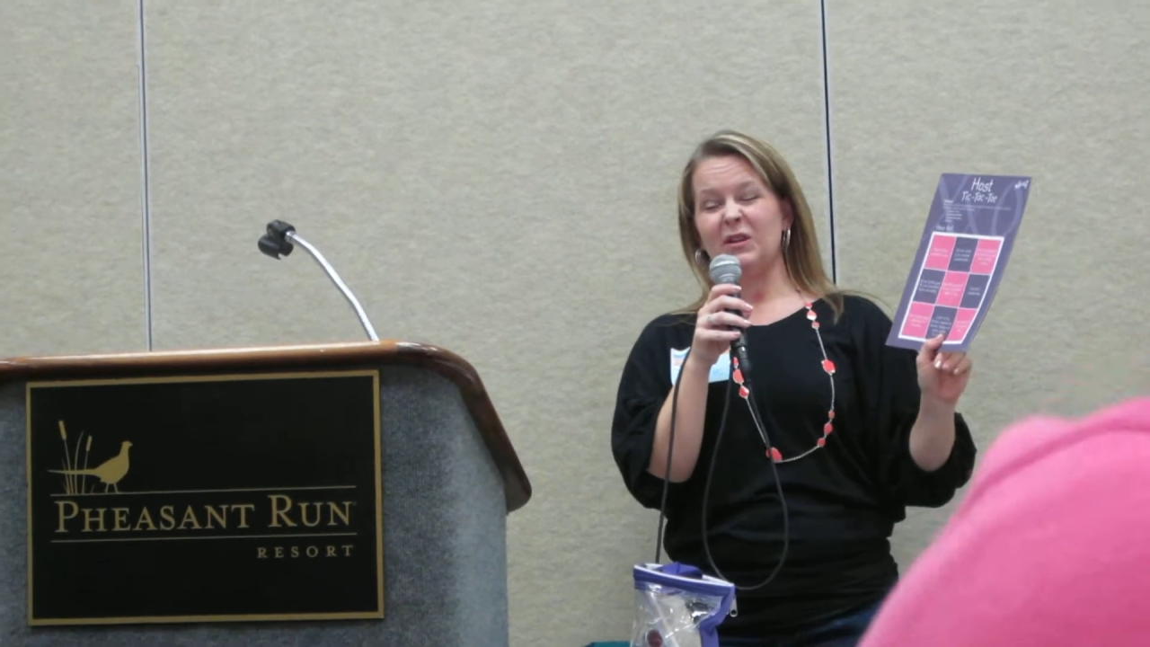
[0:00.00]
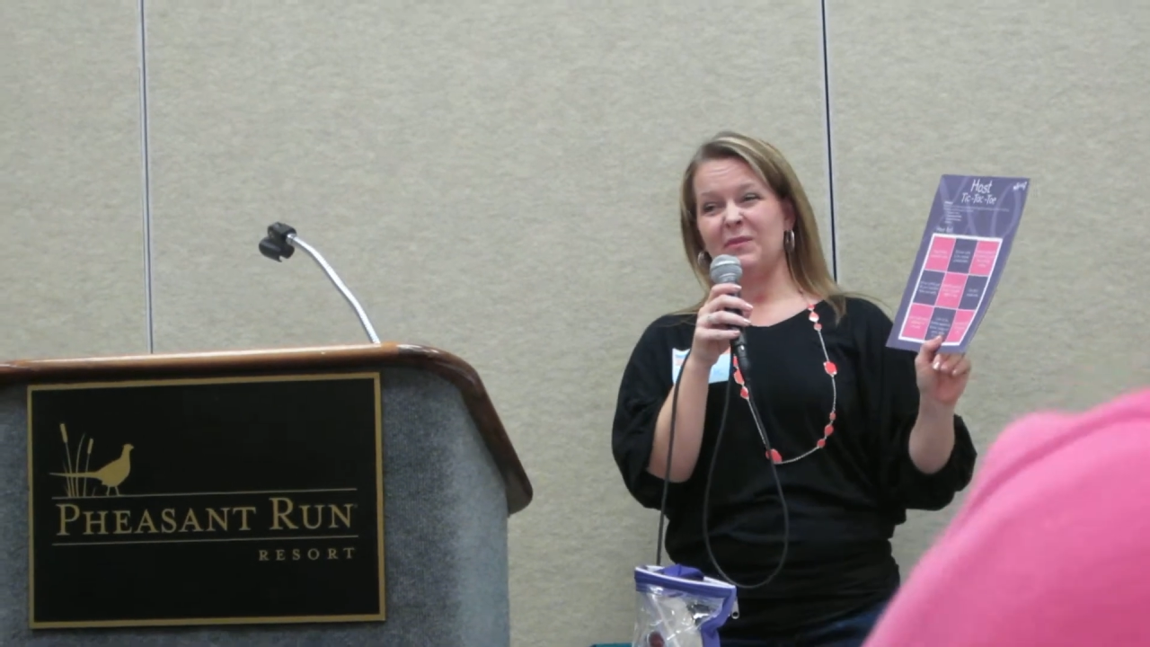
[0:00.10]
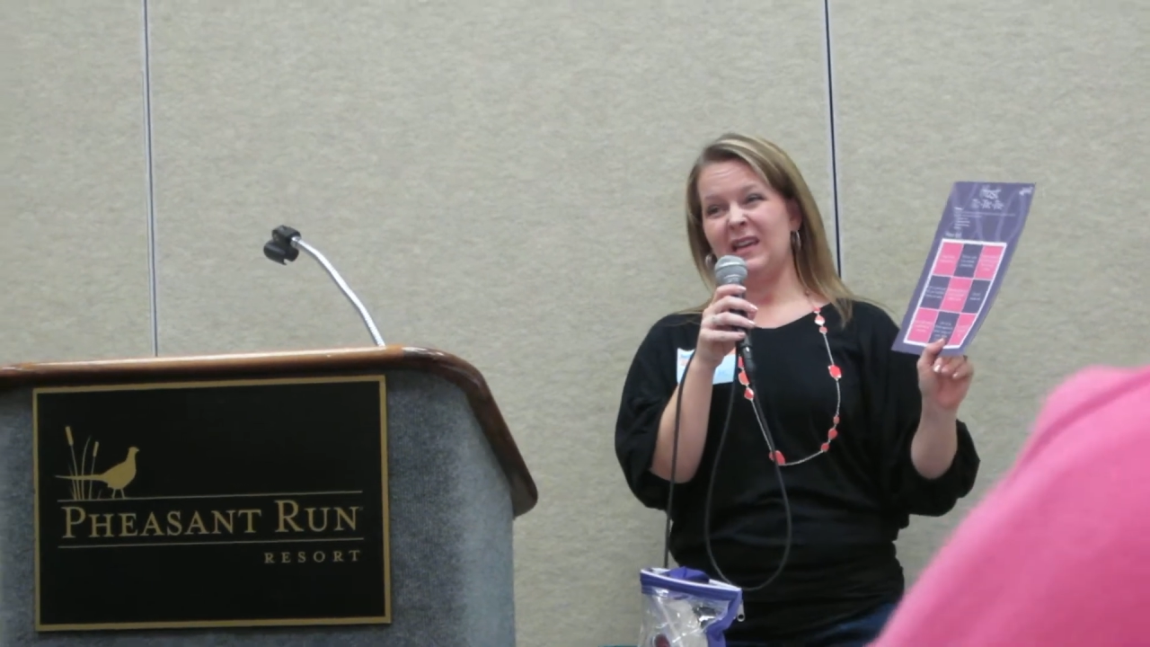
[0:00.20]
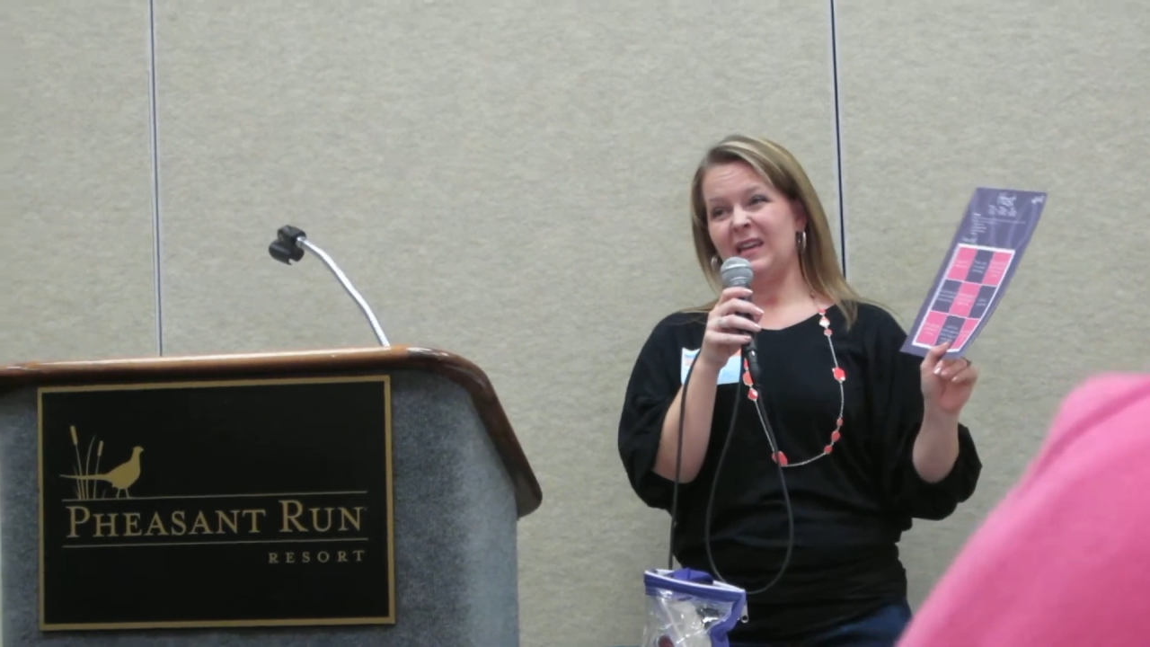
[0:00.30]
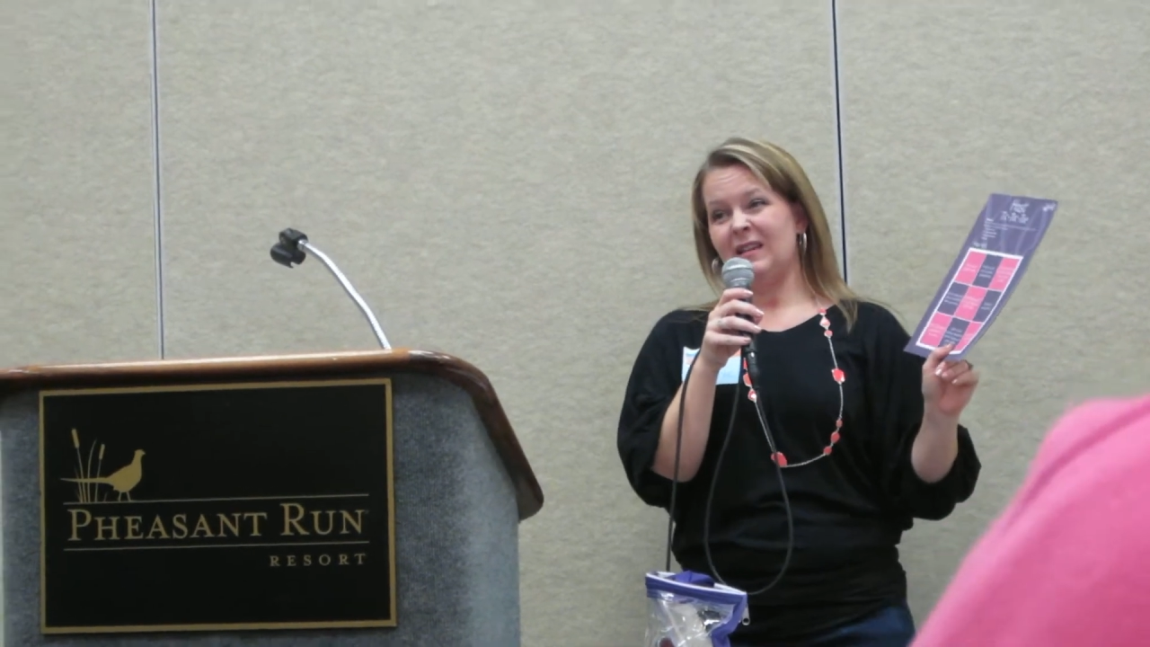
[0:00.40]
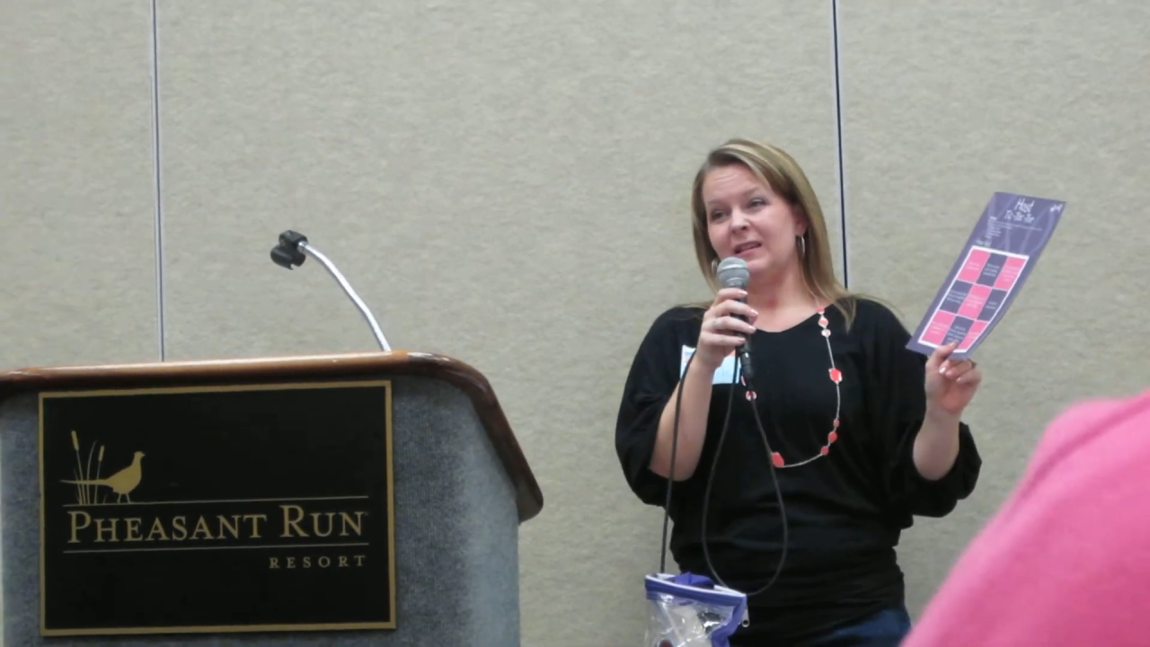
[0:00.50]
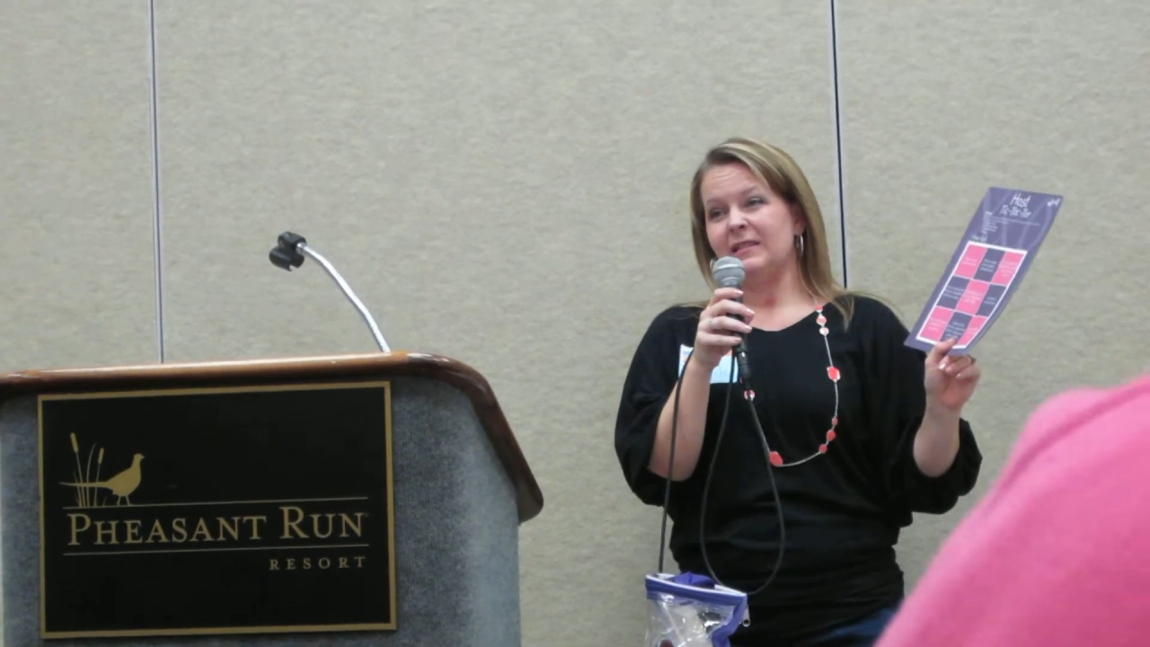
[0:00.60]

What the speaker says: to make it